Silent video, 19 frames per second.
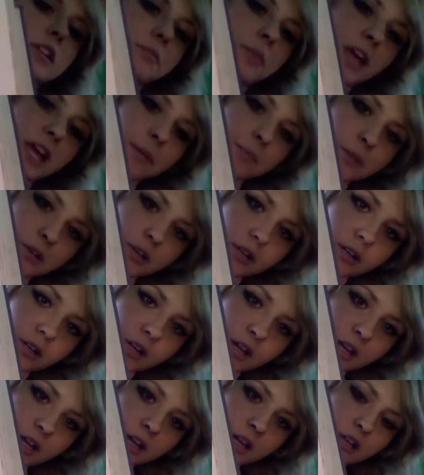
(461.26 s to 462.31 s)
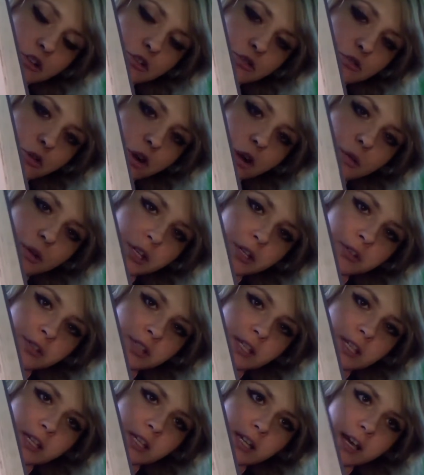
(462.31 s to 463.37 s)
on the paper, draw what you
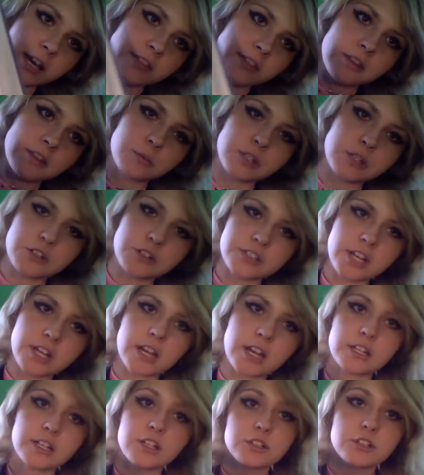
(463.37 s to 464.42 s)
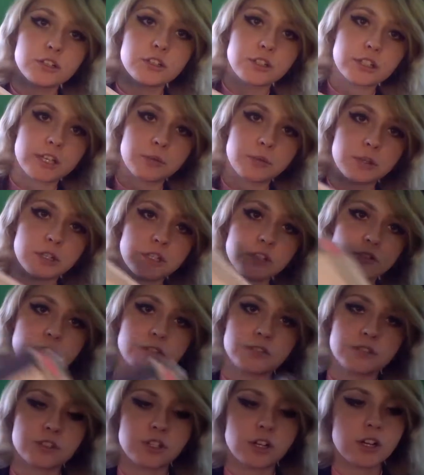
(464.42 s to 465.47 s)
see, and then when you're done, look at what you
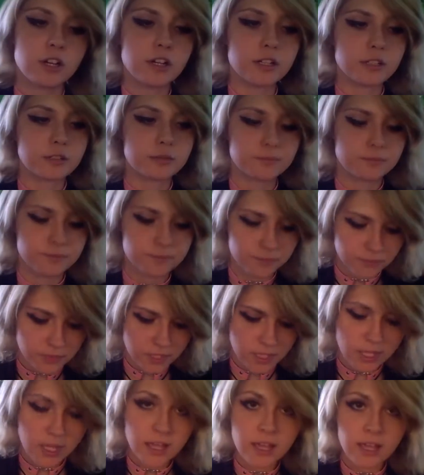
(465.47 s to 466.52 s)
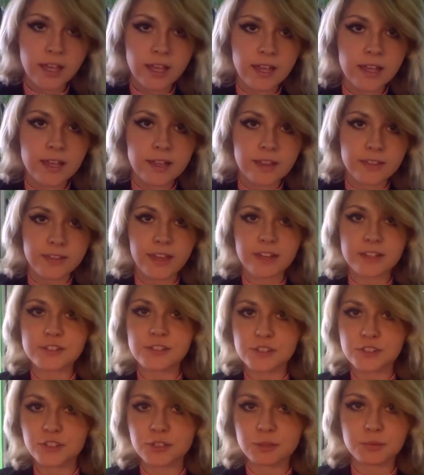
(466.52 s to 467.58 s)
just drawn. That
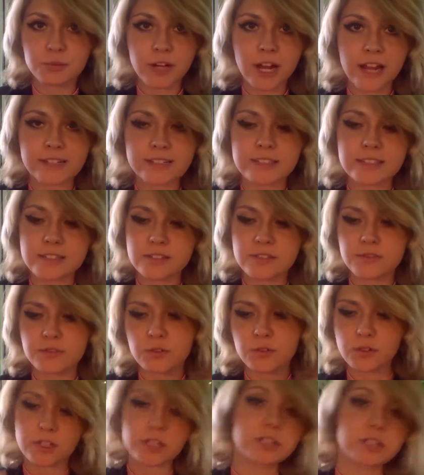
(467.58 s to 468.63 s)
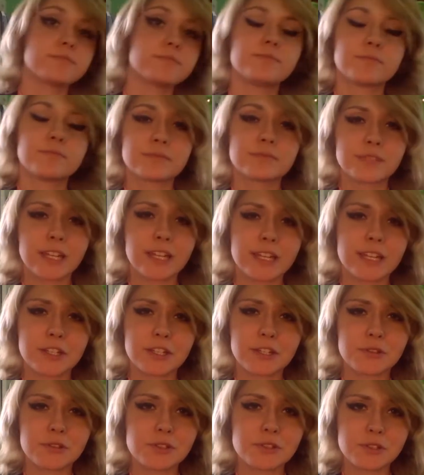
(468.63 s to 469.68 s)
is good practice for getting
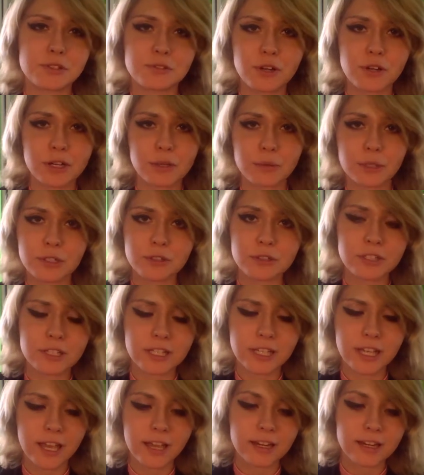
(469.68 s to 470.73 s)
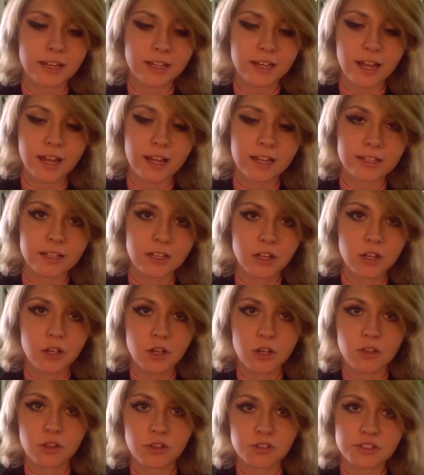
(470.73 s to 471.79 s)
used to drawing what you're looking at and not
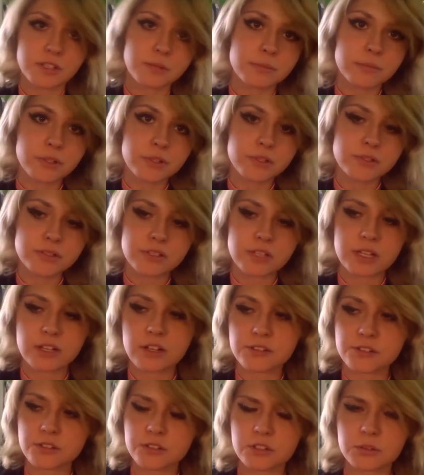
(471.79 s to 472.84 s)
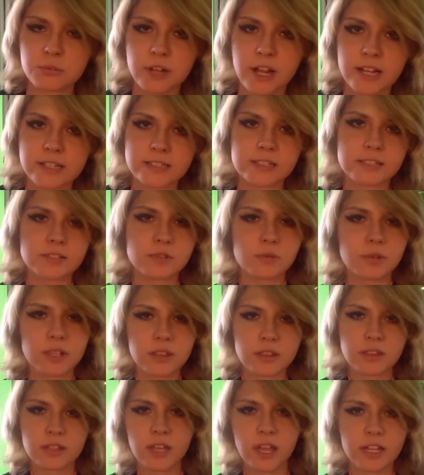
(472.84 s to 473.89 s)
the symbols, and also good practice with
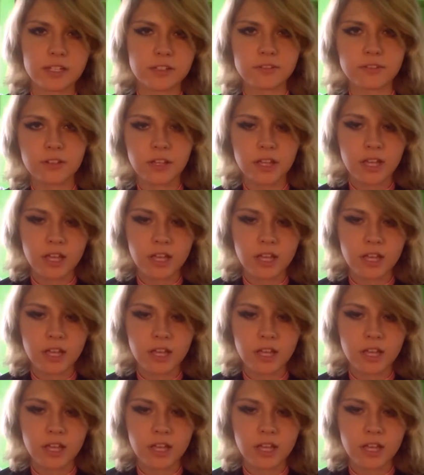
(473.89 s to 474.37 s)
kind of